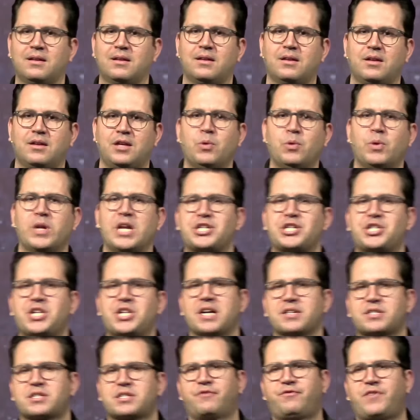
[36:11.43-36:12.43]
You want to
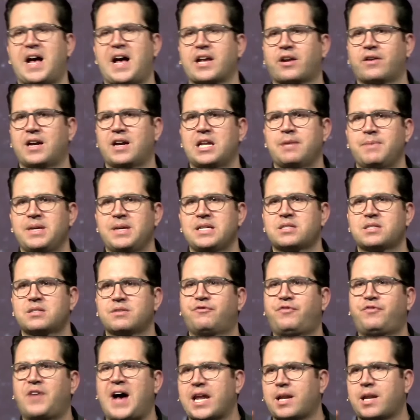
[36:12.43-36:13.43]
justify your enemies?
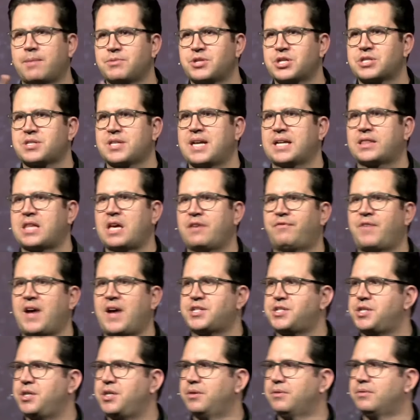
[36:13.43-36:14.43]
Fight them just like they
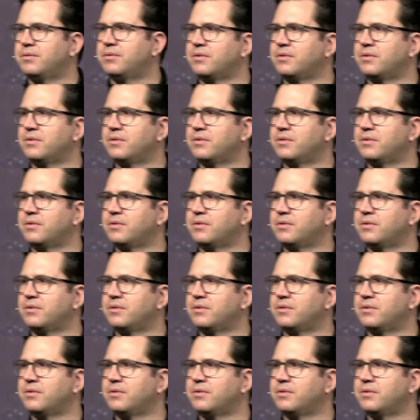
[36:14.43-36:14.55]
fight you.